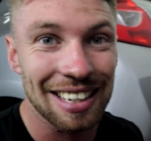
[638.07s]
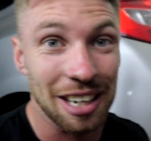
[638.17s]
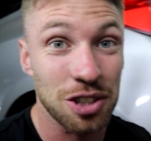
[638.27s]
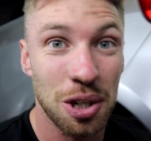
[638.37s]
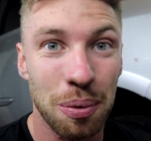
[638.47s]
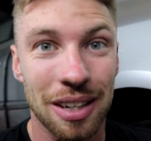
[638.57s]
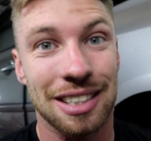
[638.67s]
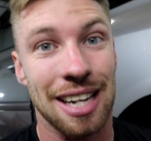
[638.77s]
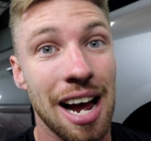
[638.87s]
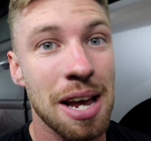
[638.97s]
in like 2
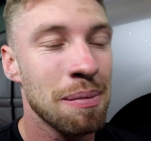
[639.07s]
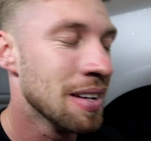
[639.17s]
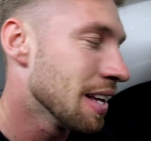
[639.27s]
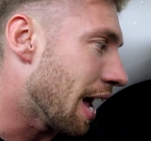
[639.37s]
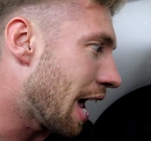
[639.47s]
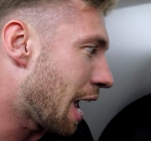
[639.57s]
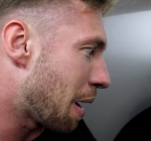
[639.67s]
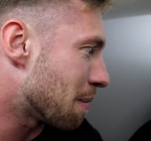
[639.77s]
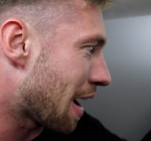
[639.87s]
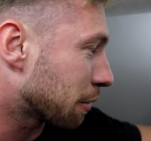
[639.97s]
weeks time.
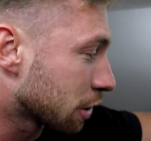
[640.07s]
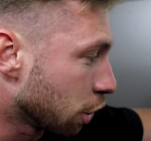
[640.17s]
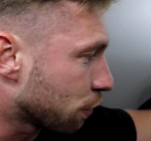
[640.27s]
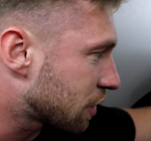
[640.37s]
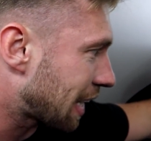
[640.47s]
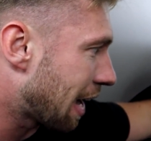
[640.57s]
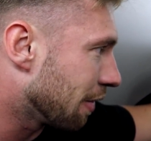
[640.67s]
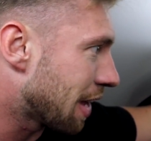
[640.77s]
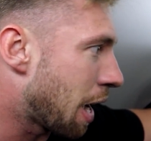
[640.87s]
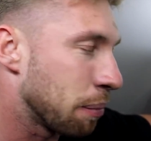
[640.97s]
I would love to get
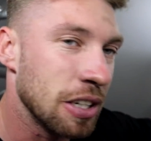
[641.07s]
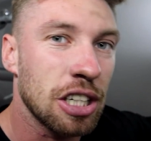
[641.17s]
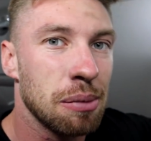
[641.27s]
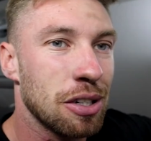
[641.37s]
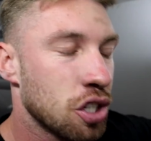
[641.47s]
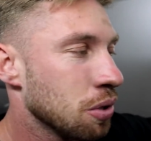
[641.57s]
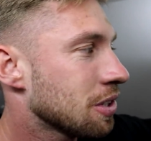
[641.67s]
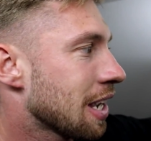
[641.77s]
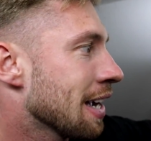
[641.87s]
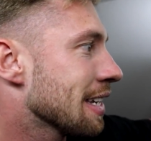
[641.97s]
on that, but it's going to be too
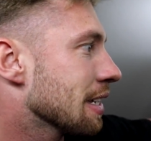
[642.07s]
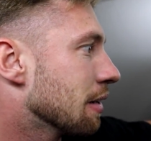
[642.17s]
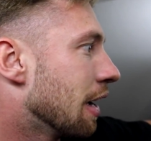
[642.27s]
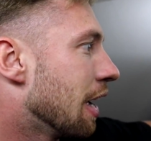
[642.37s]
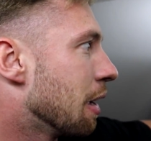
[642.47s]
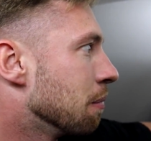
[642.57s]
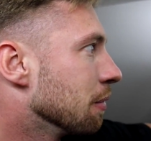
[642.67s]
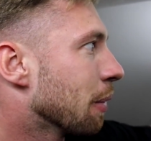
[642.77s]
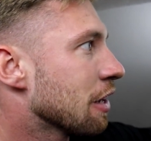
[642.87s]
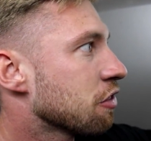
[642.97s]
tight
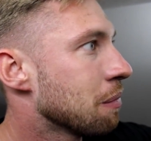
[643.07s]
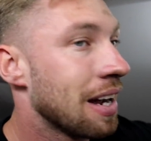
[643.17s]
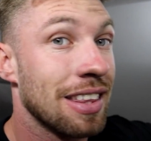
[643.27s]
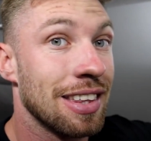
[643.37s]
waiting for my